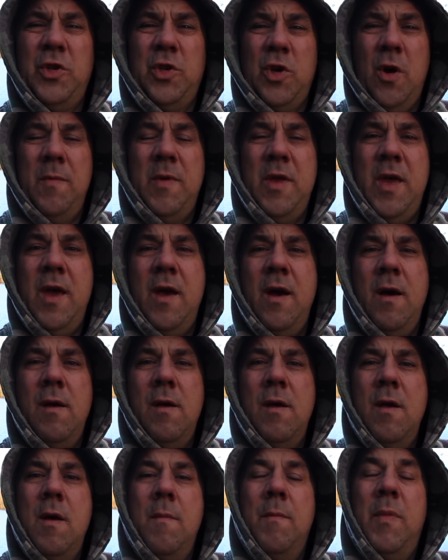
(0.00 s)
time of year,
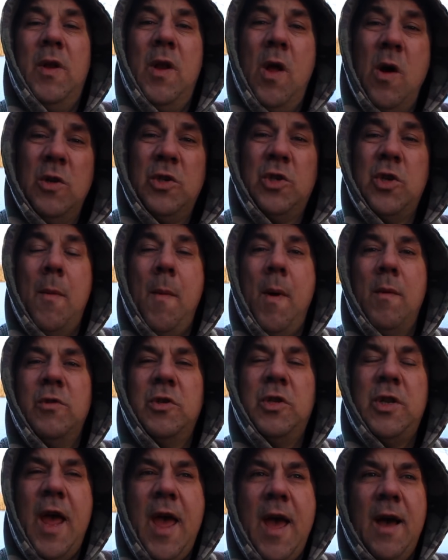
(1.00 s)
but last time I
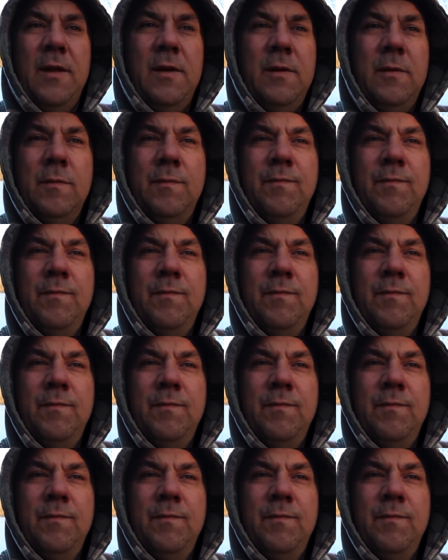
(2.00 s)
was down,